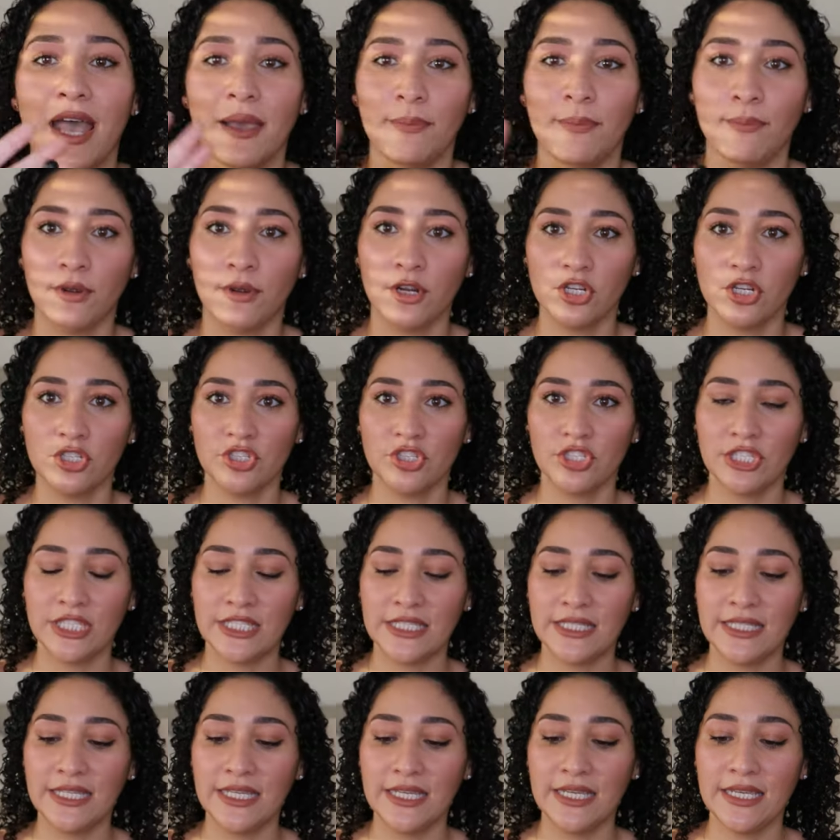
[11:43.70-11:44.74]
I
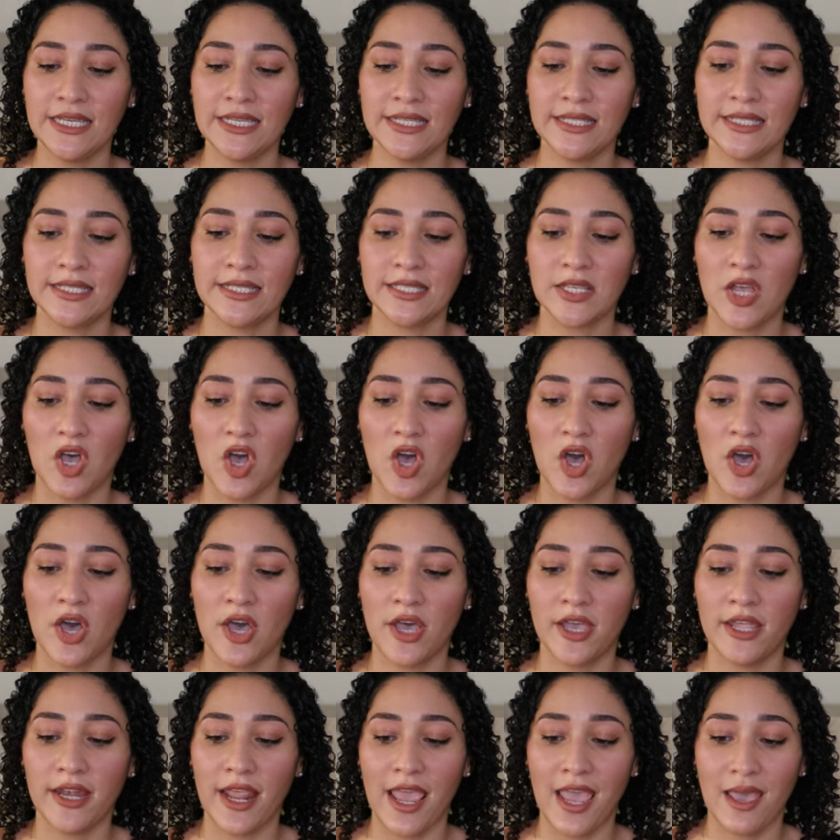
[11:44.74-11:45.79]
purchased this
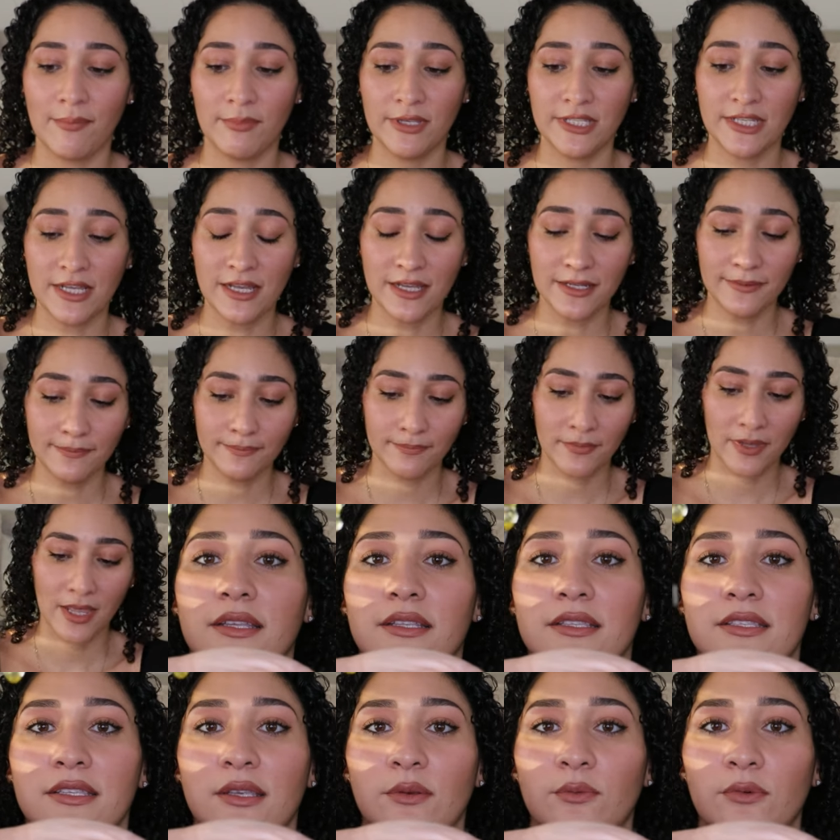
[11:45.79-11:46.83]
on Amazon.
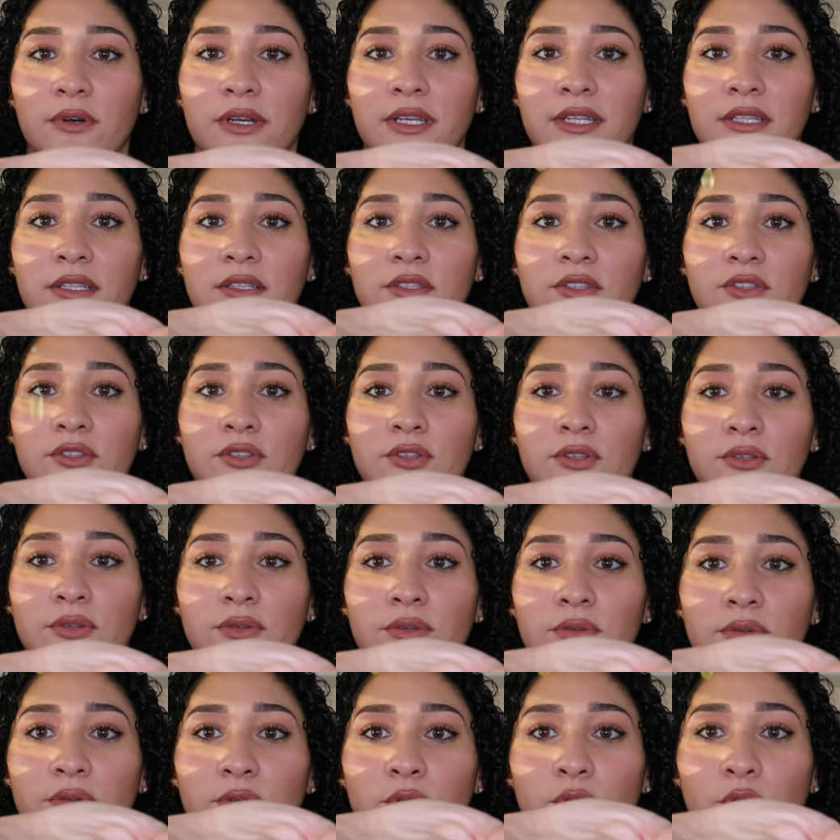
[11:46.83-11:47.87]
Let's see, one,
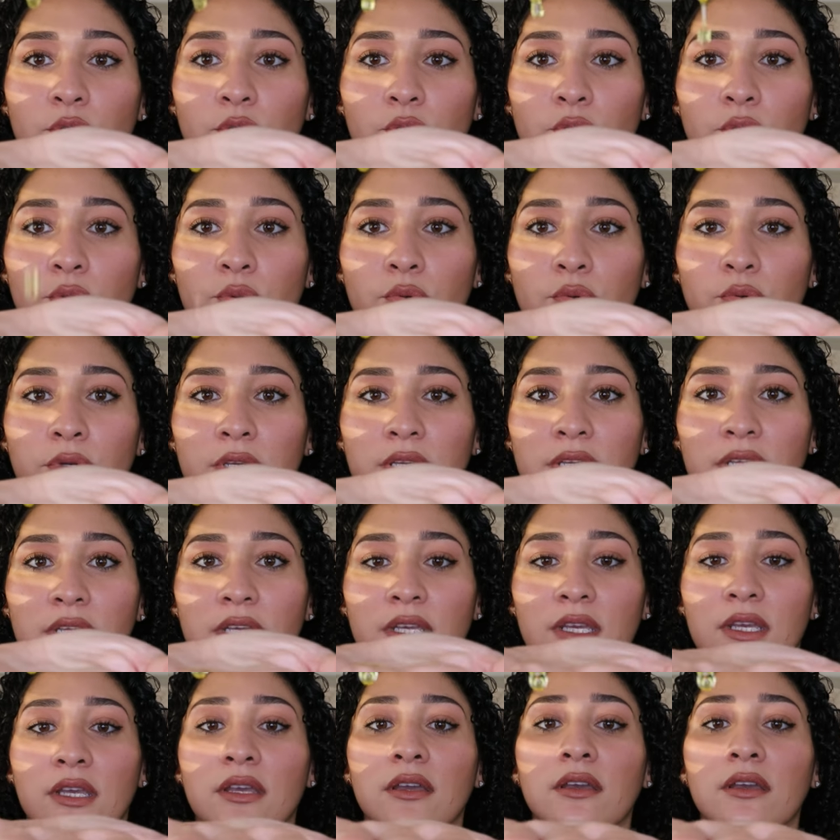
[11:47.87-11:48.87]
two, three,